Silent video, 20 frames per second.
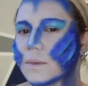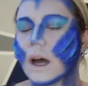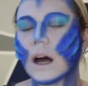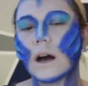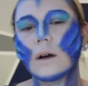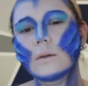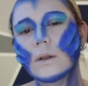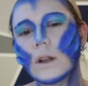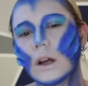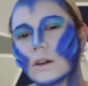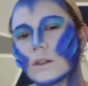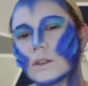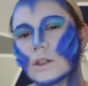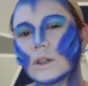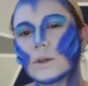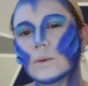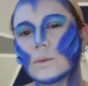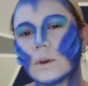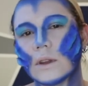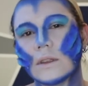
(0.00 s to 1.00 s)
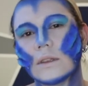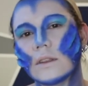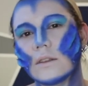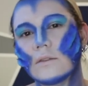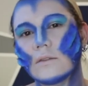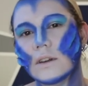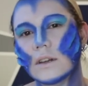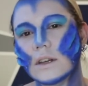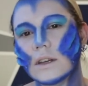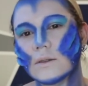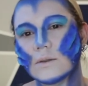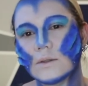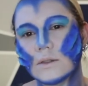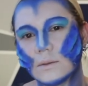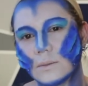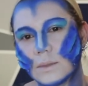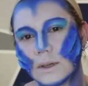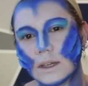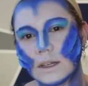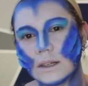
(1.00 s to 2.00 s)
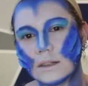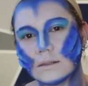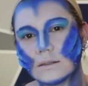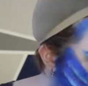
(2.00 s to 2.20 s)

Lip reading: How long do you want the videos to be?